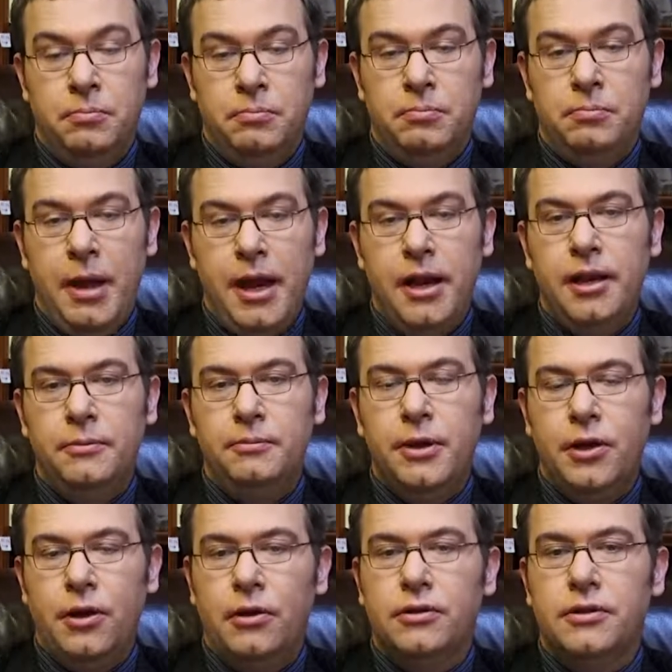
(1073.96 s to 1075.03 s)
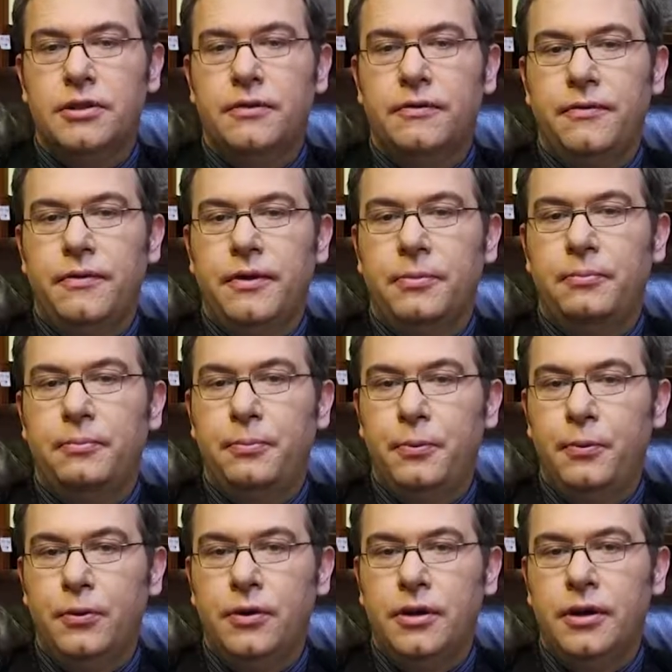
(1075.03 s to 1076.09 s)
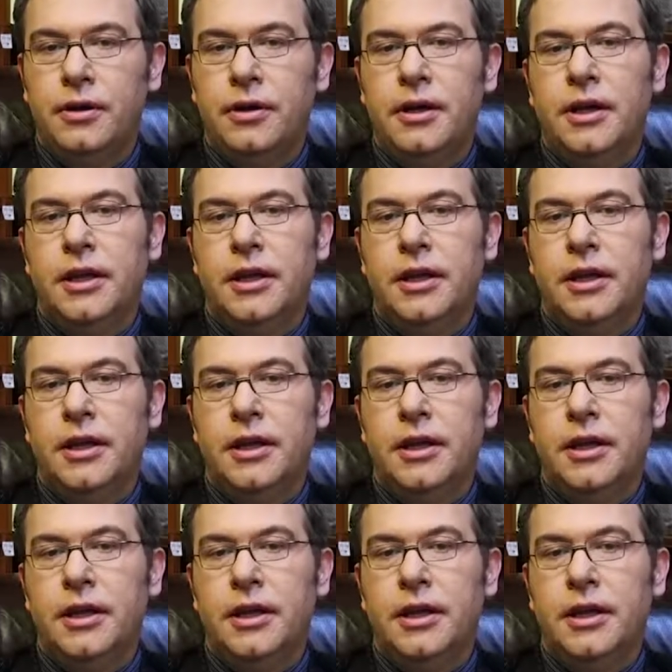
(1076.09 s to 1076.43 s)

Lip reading: mainly because of poor